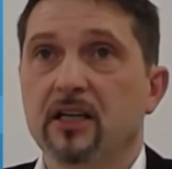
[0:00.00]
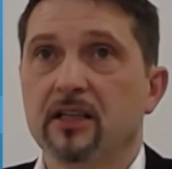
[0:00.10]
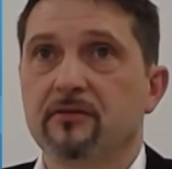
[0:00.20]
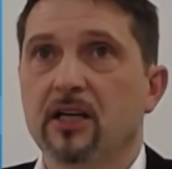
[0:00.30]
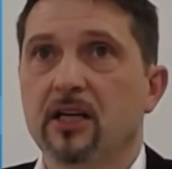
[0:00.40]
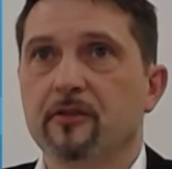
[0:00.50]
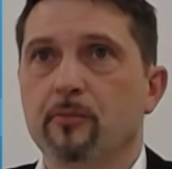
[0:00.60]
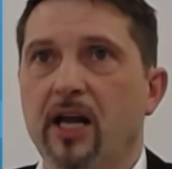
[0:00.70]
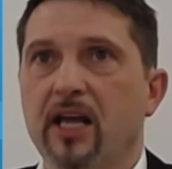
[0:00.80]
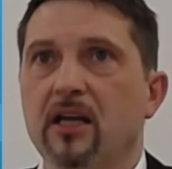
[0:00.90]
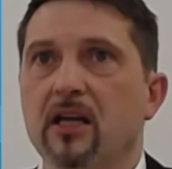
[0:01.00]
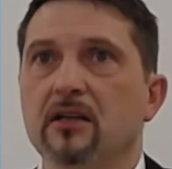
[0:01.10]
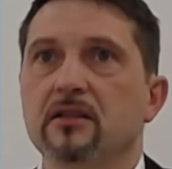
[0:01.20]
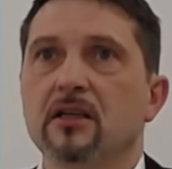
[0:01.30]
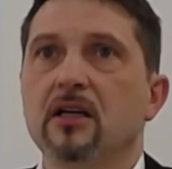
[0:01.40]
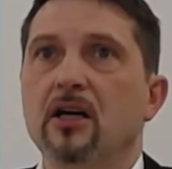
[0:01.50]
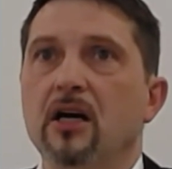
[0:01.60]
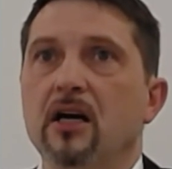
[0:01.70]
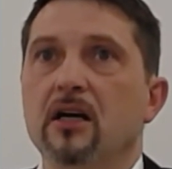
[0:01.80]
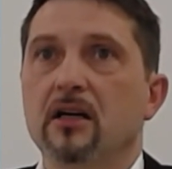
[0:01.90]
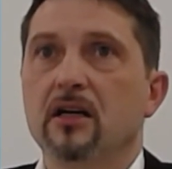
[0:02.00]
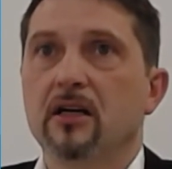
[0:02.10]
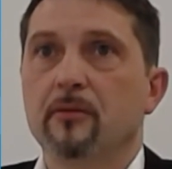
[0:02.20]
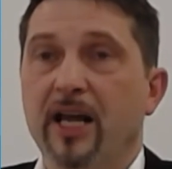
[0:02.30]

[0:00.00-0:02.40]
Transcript: And we have a blanking, uh,